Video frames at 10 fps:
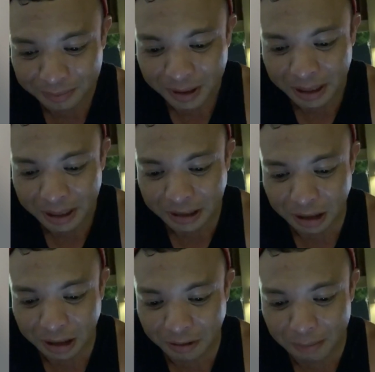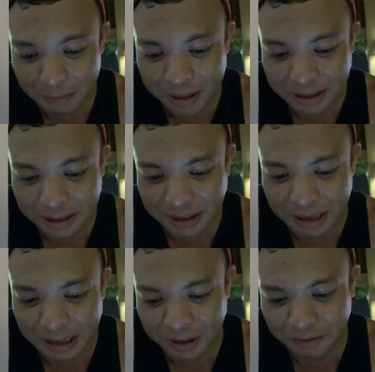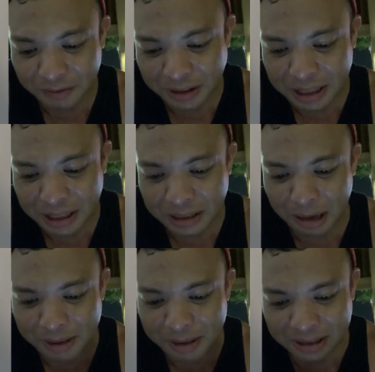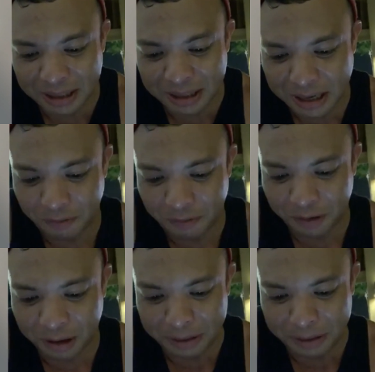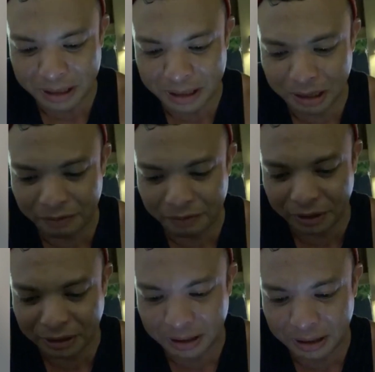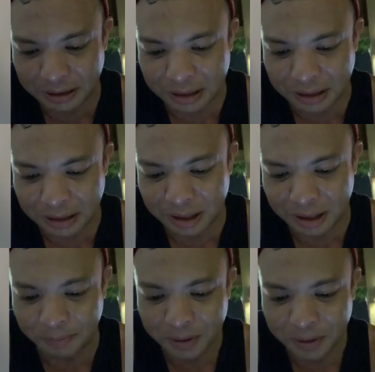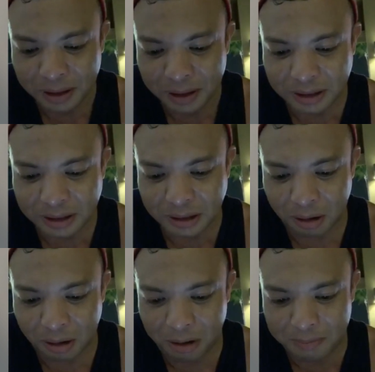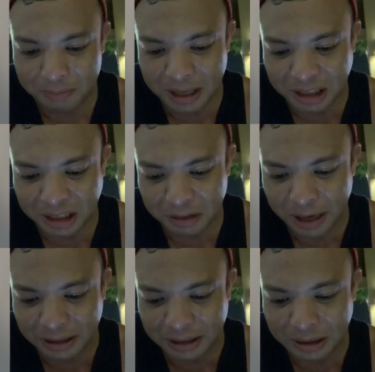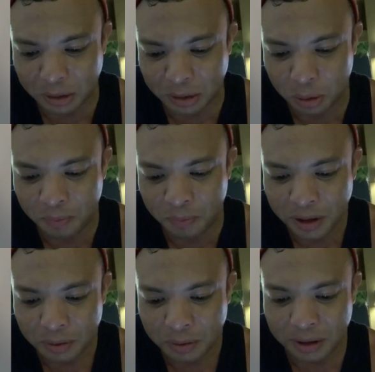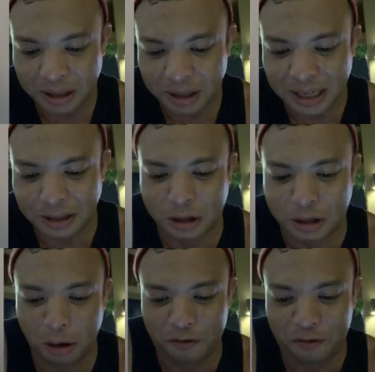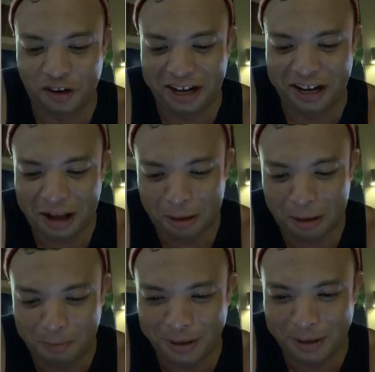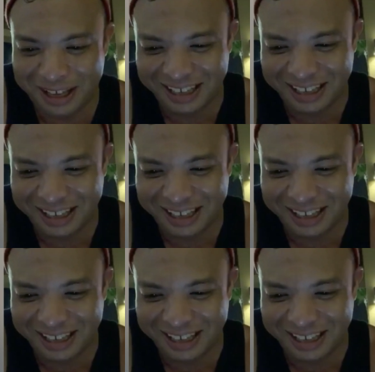He stuck around because of the safety of his kids, not because he cared for her, but he cared for his kids. And to think this is all me, she wrecked his home with his ex-girlfriend, Oma.